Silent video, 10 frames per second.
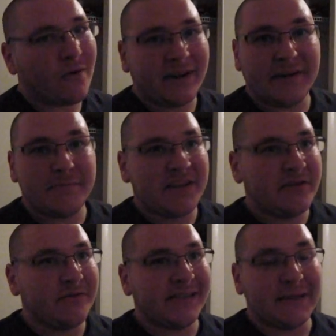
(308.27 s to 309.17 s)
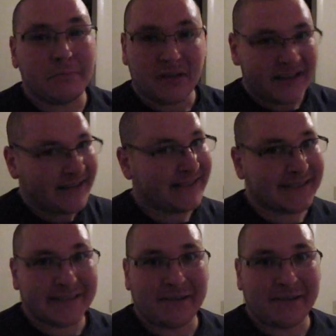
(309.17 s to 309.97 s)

going to be using plates